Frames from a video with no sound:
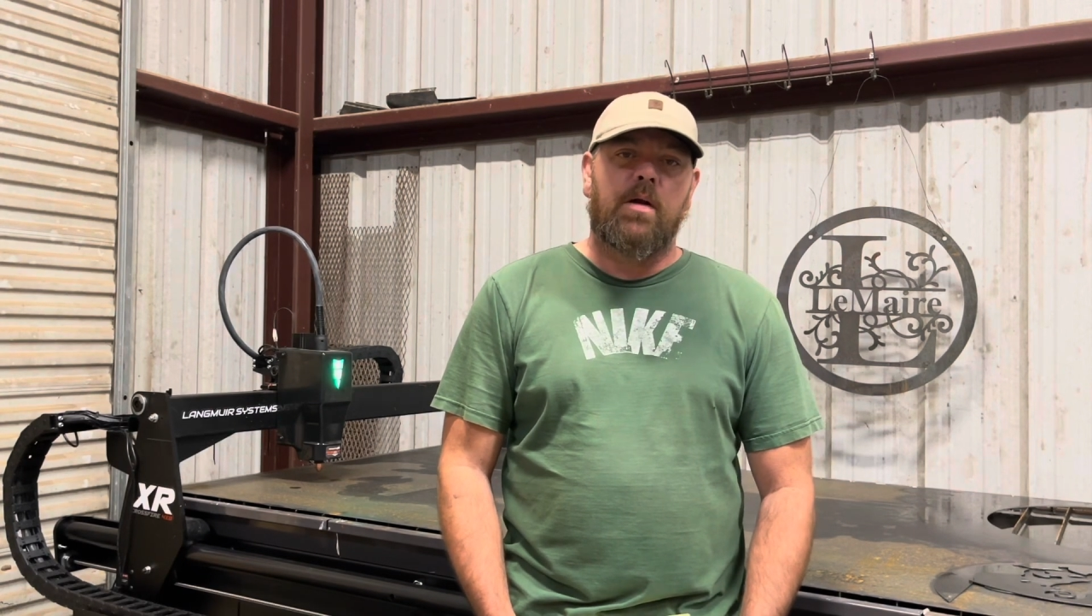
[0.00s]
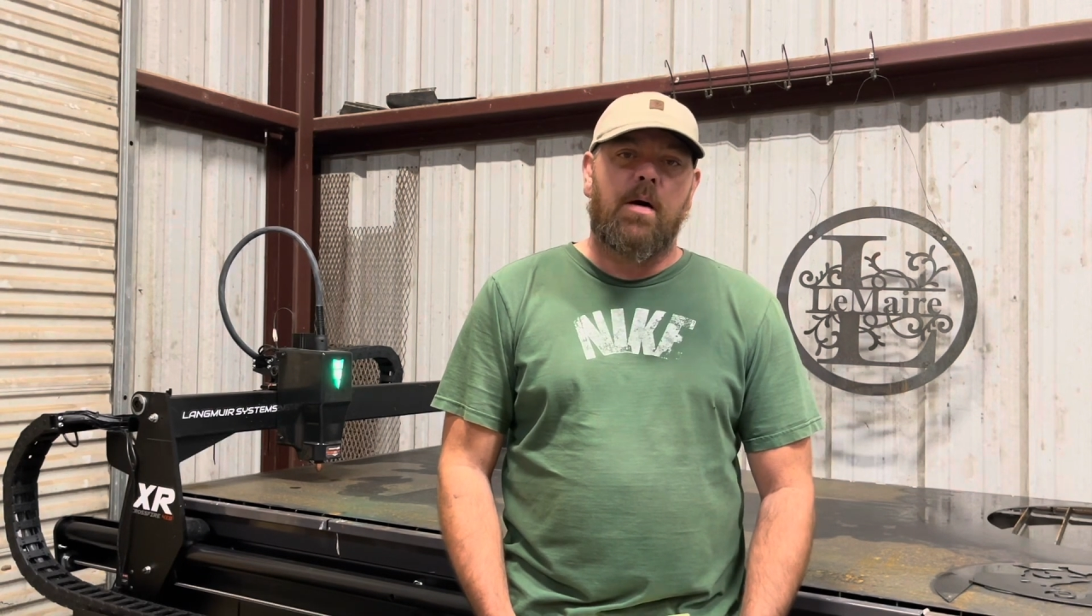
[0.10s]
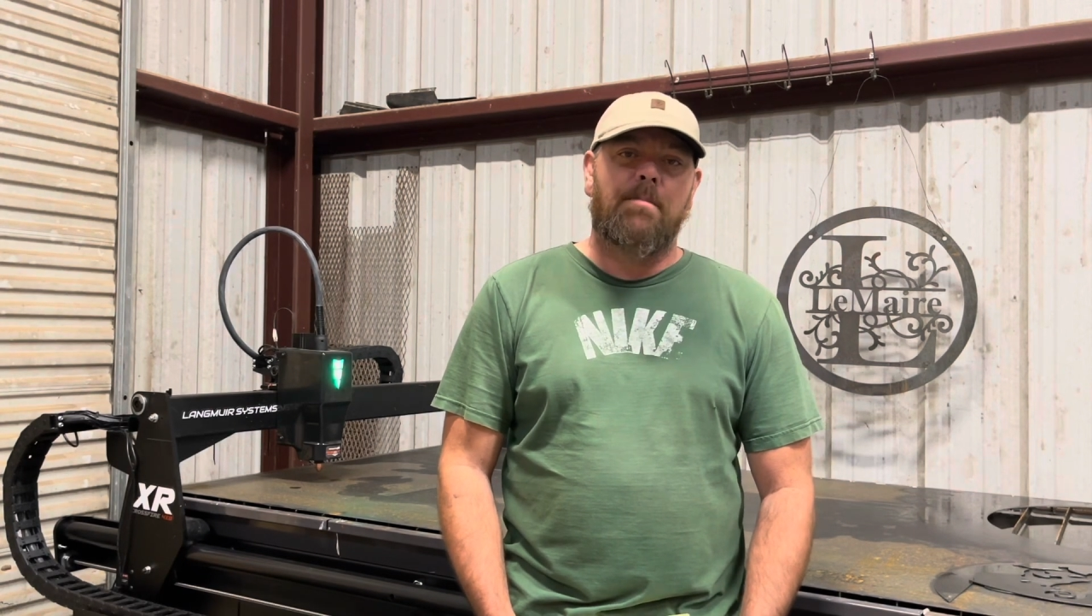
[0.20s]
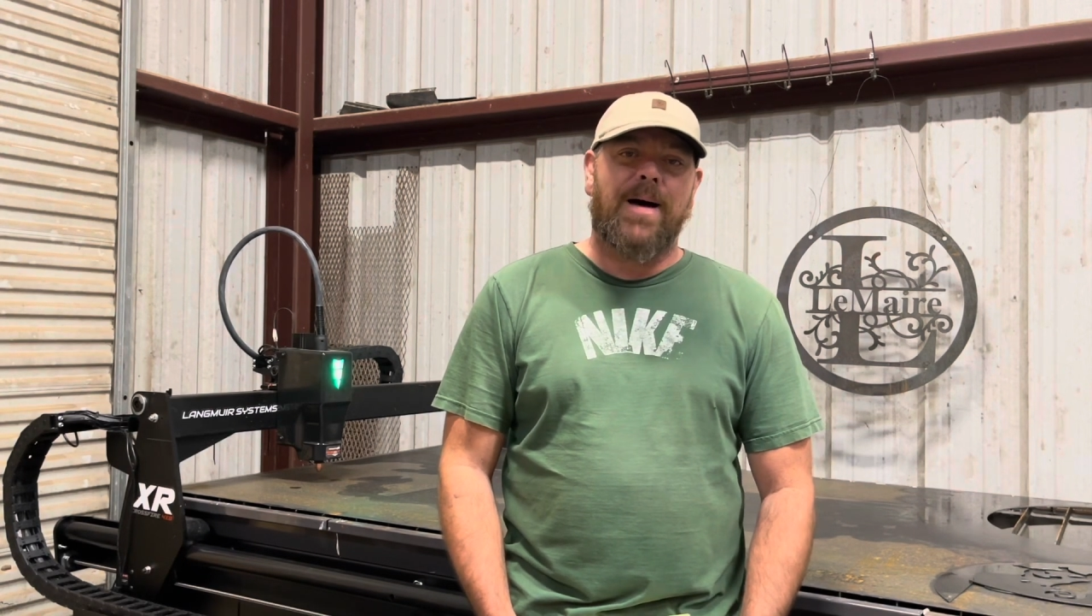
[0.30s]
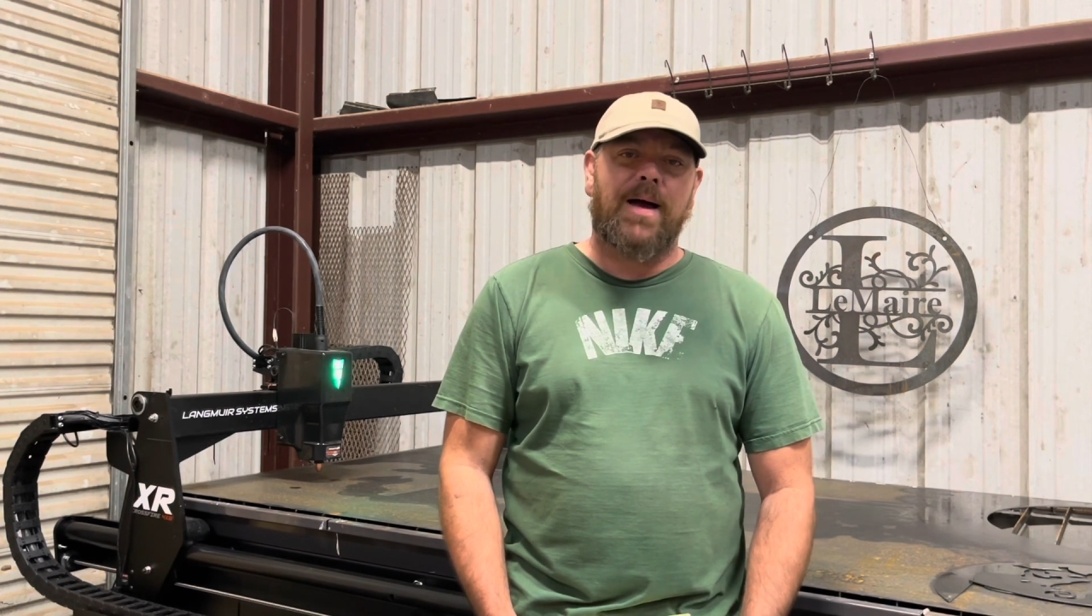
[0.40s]

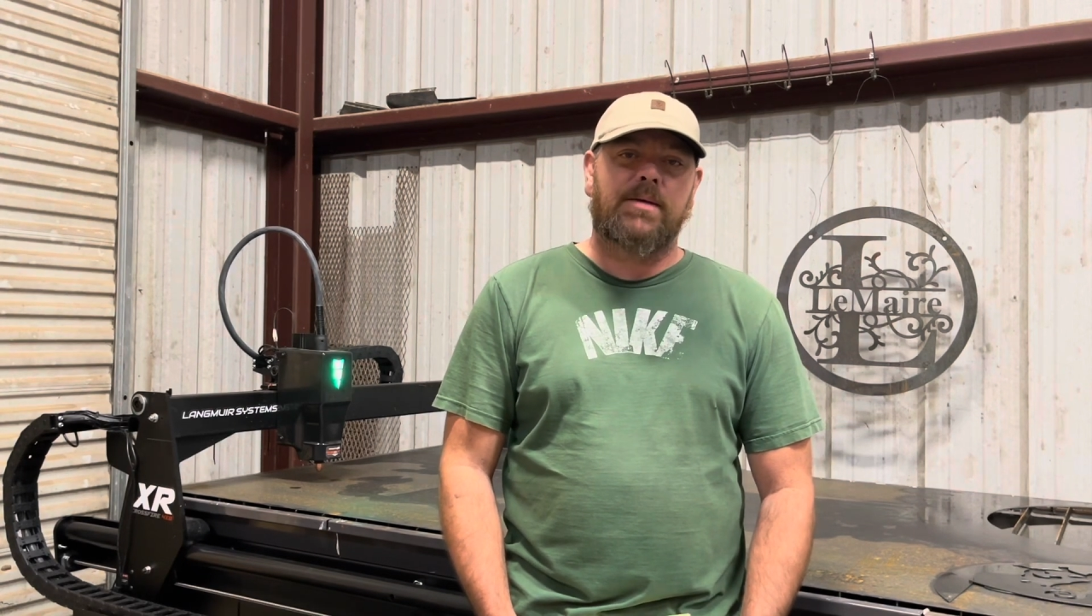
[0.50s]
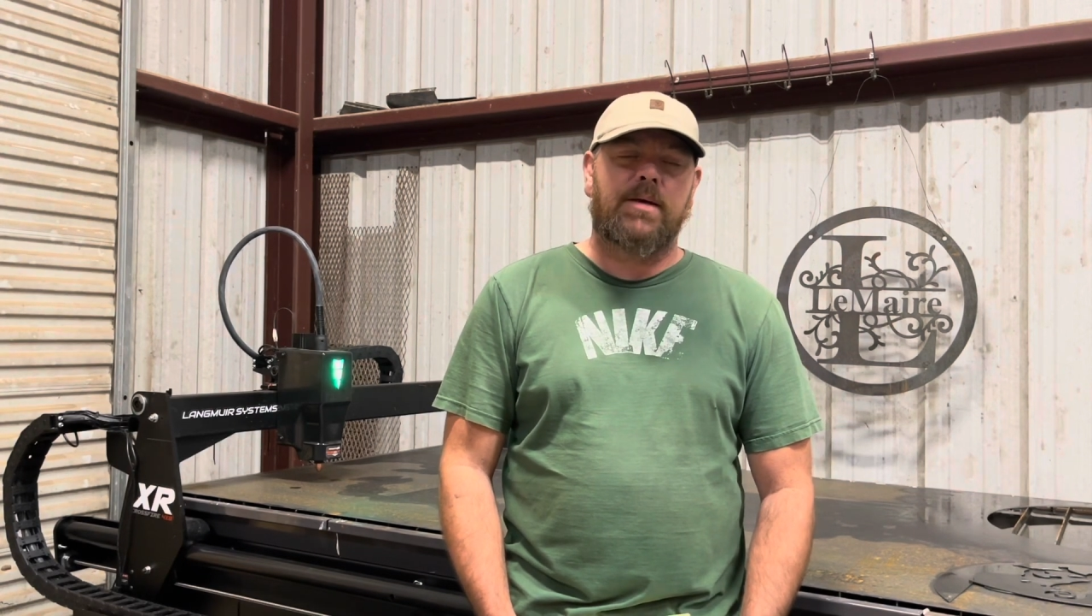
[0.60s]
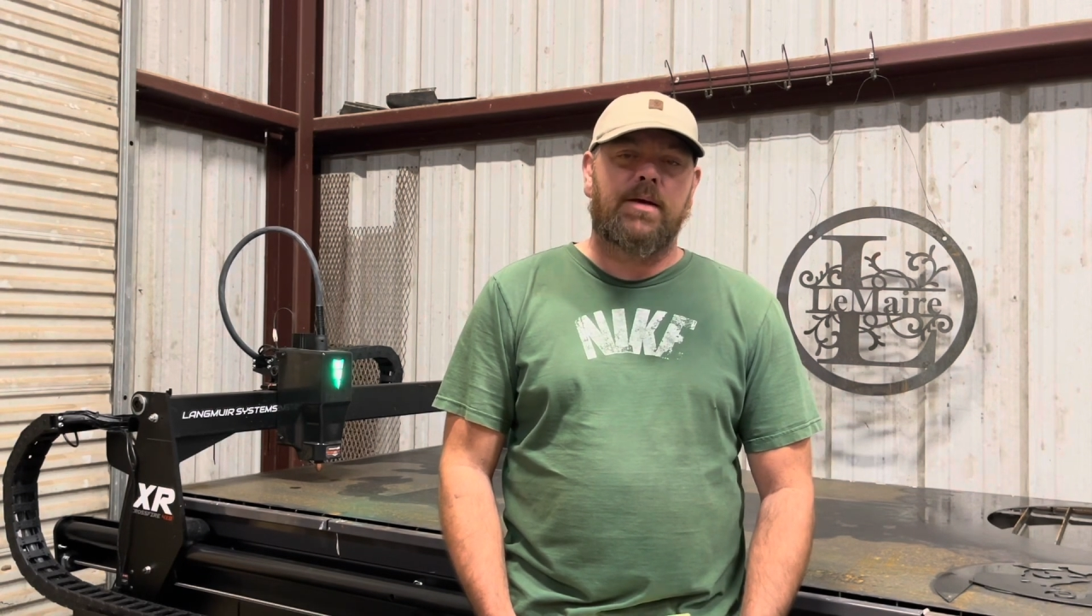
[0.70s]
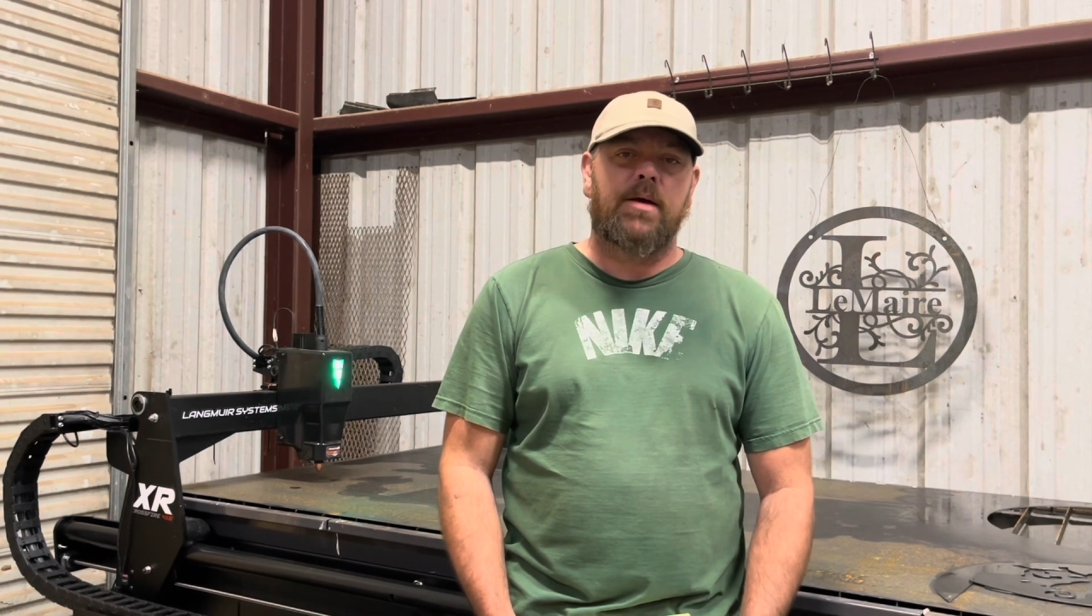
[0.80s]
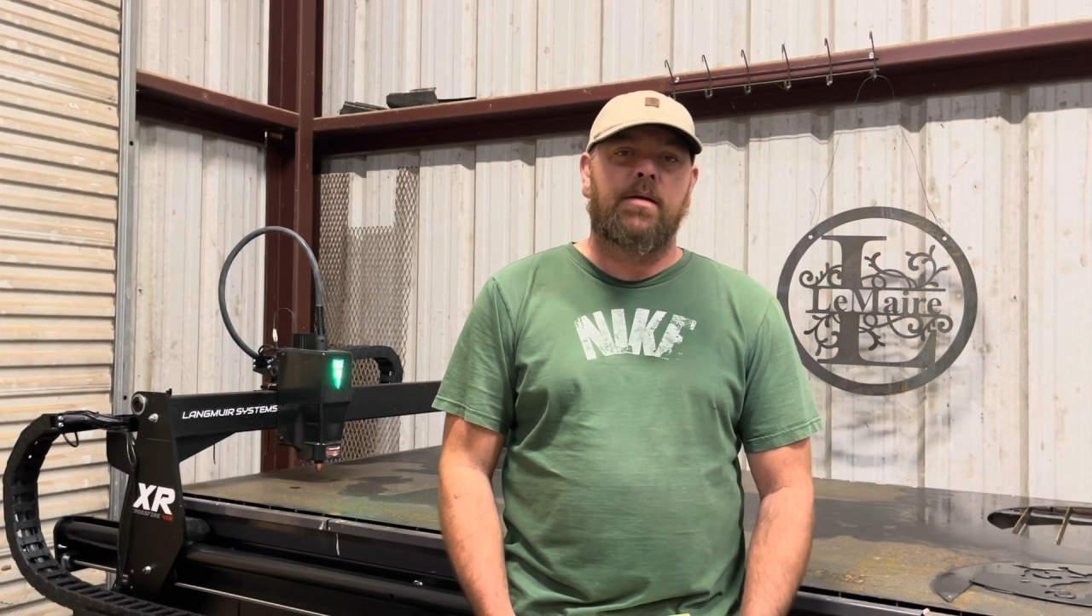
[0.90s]

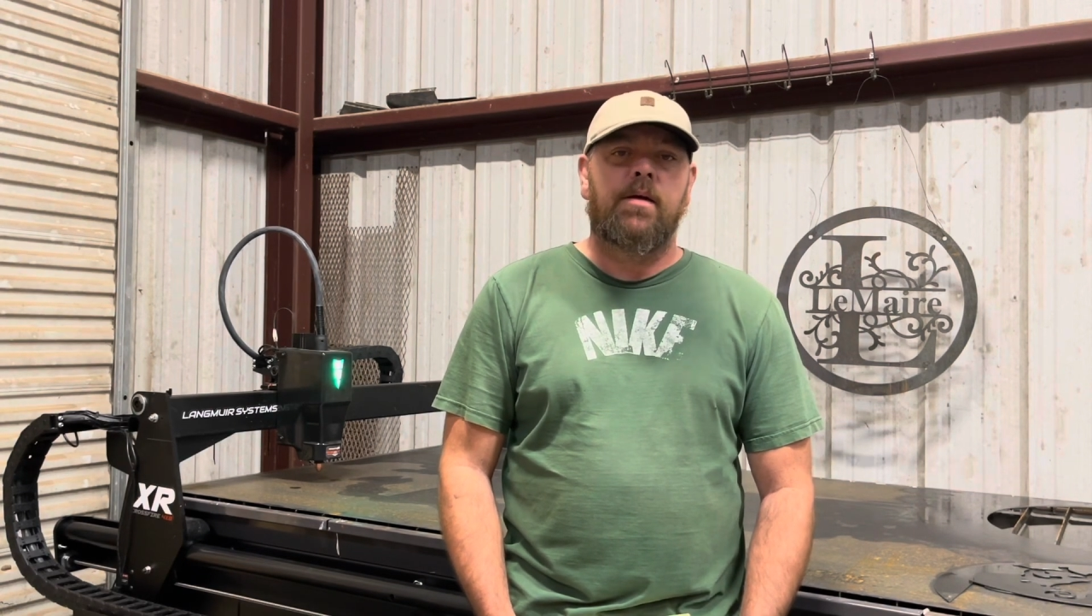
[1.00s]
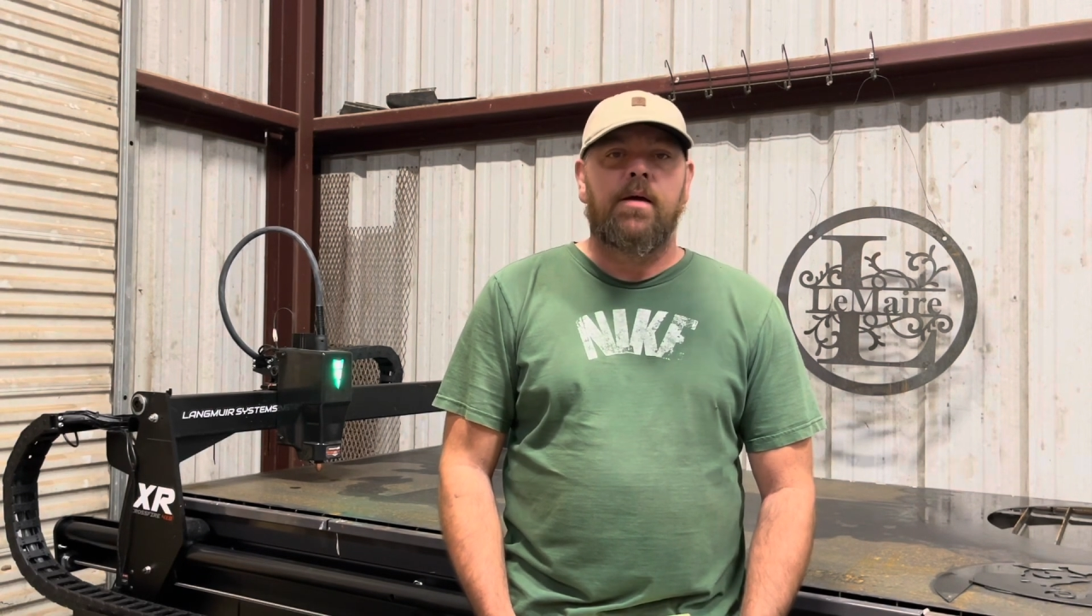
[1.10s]
unboxing it,